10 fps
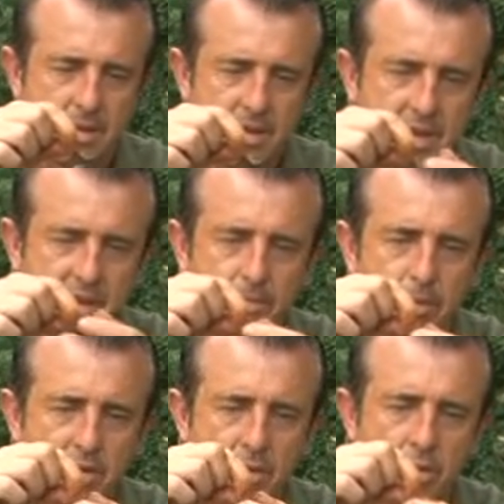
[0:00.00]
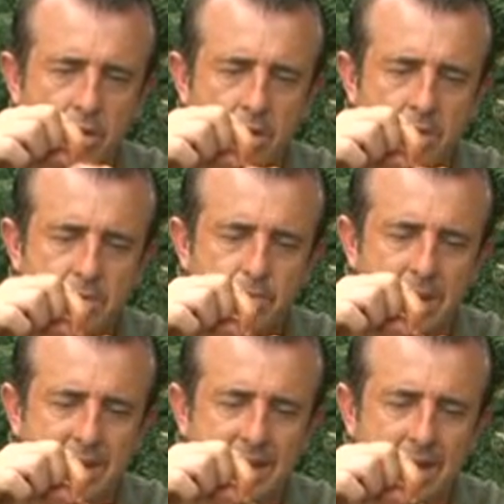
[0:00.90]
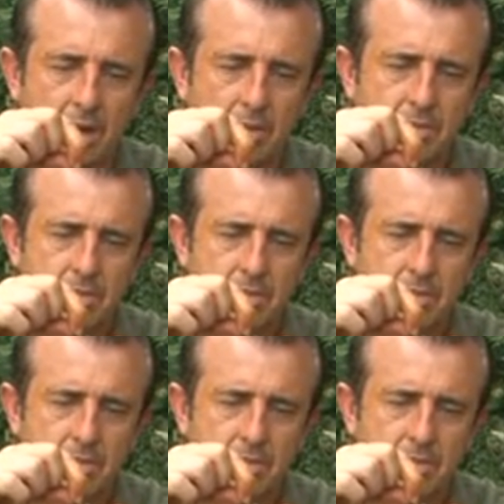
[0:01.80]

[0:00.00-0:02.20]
you can put your worms back down,